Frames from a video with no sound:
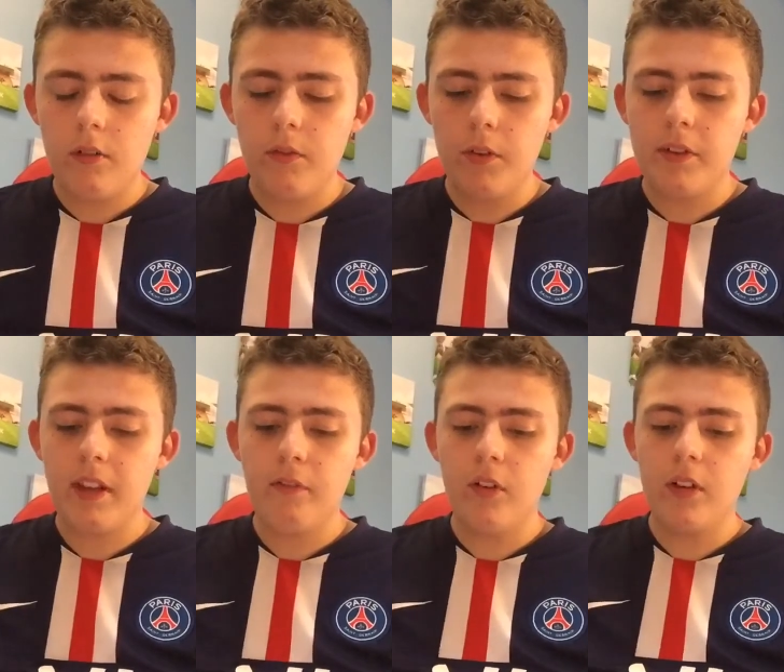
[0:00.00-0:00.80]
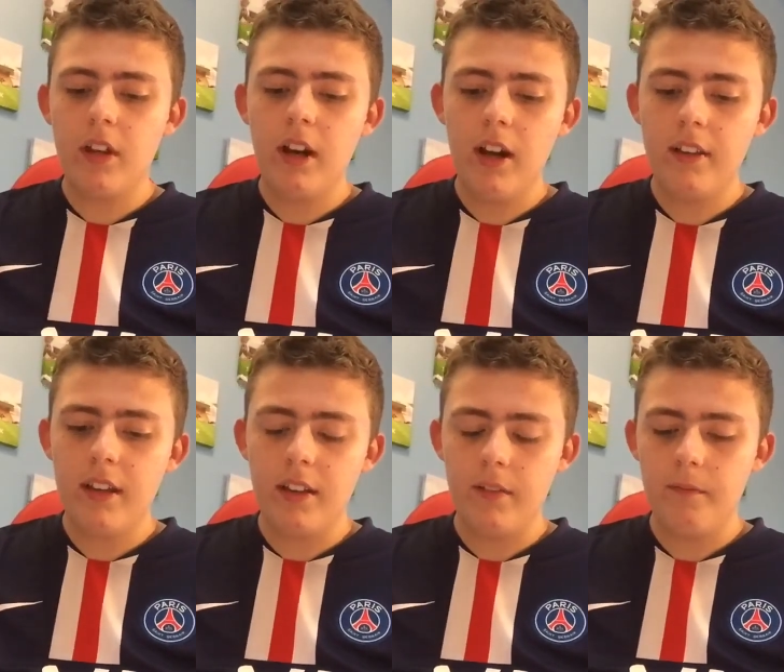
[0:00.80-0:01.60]
from Sheffield
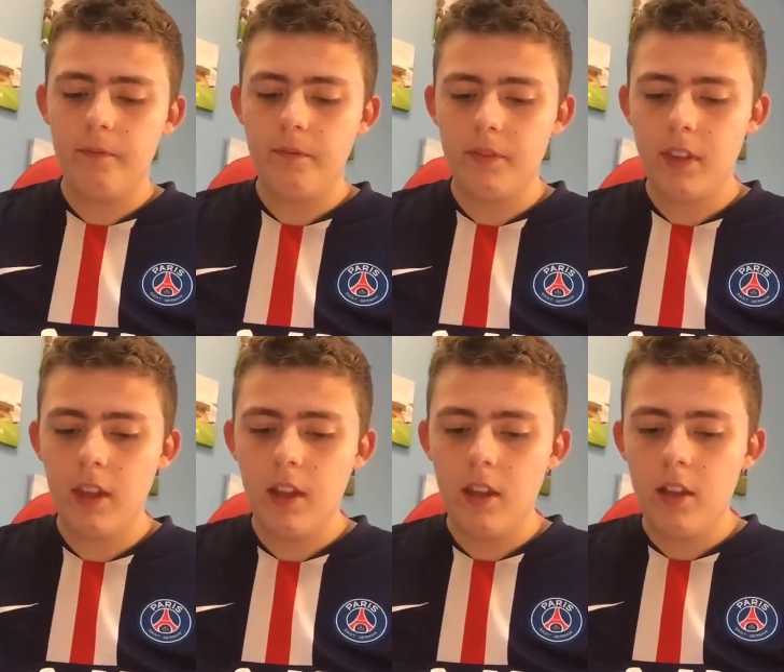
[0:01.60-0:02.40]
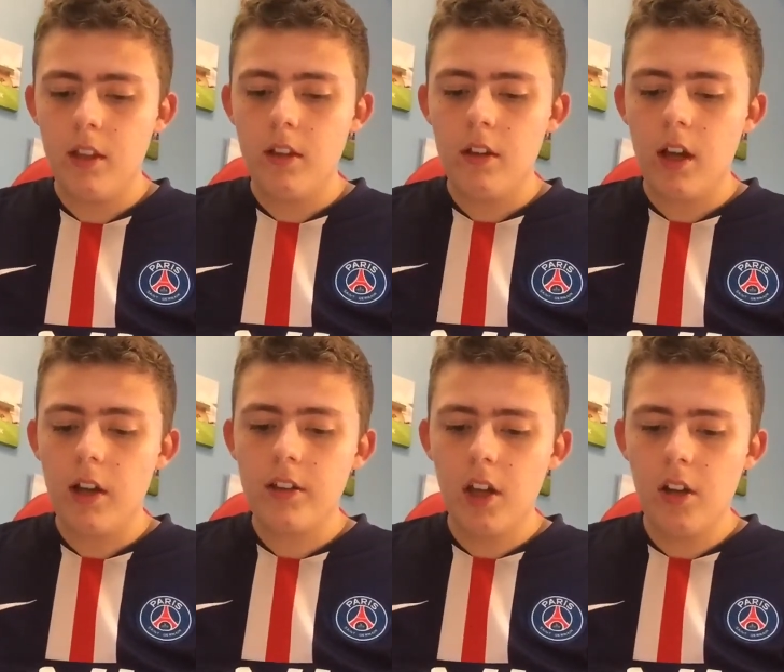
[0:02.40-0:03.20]
United.
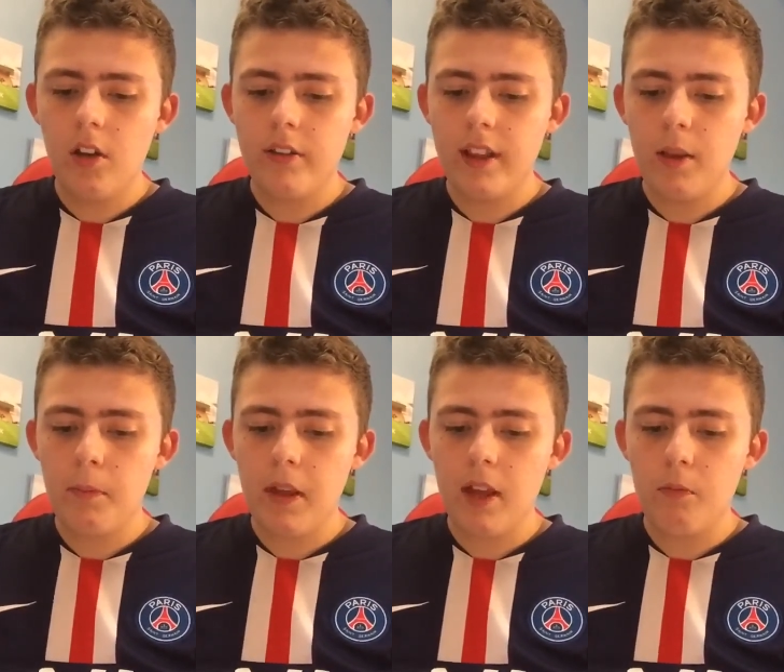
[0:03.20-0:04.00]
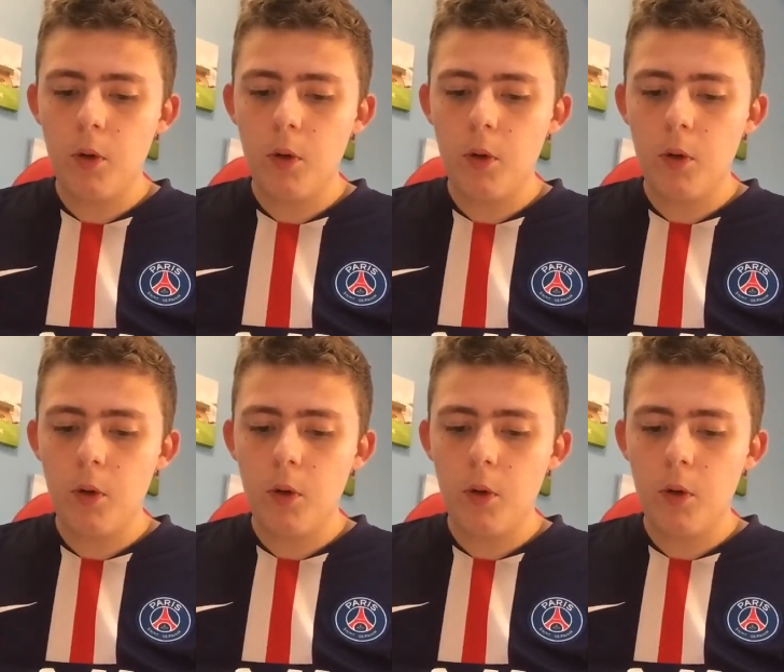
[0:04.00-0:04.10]
I don't know if these players